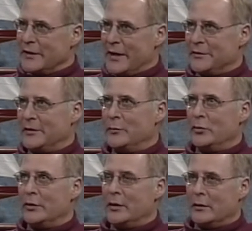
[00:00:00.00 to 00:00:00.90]
Anthony
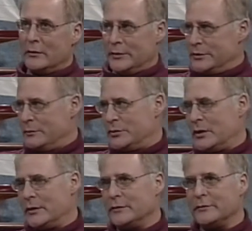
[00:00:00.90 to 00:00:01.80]
Molinaro, and Jim
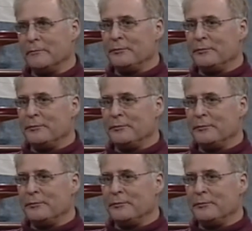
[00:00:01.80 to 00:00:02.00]
Giles.